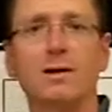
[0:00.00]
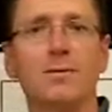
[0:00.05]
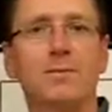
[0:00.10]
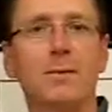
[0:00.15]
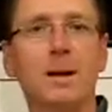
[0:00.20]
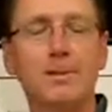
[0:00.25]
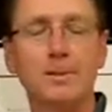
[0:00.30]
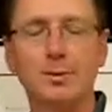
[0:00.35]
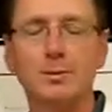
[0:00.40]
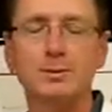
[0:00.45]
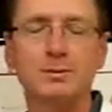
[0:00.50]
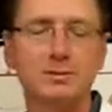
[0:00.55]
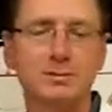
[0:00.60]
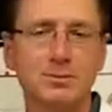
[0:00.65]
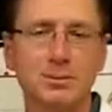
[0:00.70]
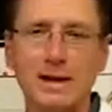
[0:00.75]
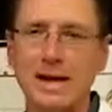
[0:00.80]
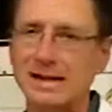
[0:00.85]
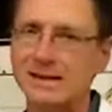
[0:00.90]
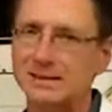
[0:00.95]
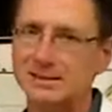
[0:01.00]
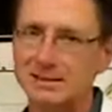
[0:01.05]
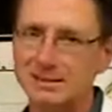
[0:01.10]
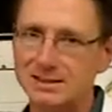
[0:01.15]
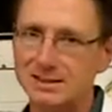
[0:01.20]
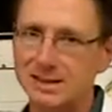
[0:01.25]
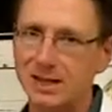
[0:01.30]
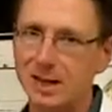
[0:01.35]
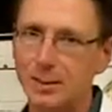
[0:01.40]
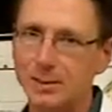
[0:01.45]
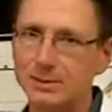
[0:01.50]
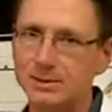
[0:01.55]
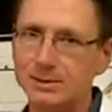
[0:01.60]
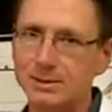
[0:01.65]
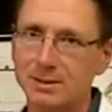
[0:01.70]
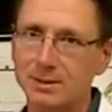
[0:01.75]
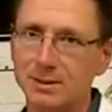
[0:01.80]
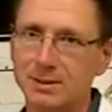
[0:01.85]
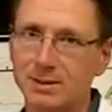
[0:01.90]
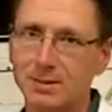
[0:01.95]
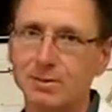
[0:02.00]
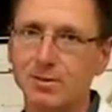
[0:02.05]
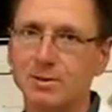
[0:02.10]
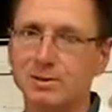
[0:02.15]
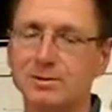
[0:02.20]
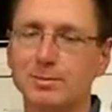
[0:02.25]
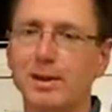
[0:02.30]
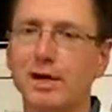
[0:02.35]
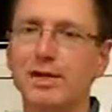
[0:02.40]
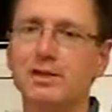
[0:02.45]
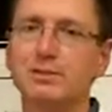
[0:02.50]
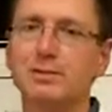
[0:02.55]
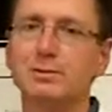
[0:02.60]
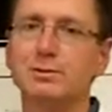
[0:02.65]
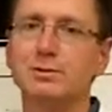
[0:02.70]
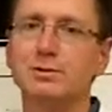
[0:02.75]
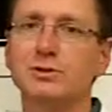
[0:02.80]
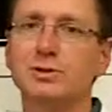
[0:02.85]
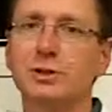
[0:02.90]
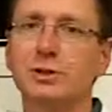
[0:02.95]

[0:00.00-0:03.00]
My purpose in practice is to help as many people as possible.